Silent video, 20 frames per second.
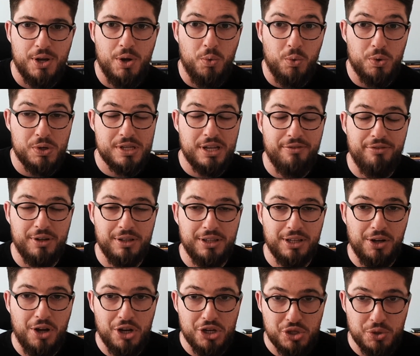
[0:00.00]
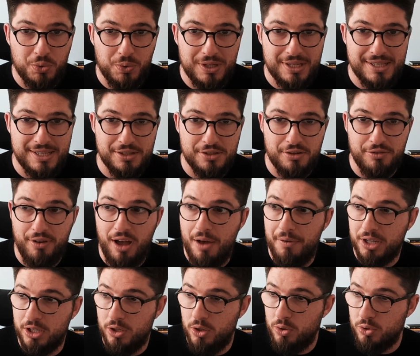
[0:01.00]
we're suffering the consequences of
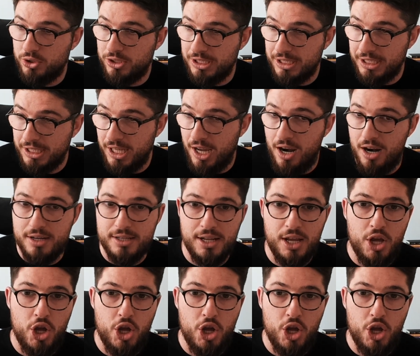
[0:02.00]
having low CTRs.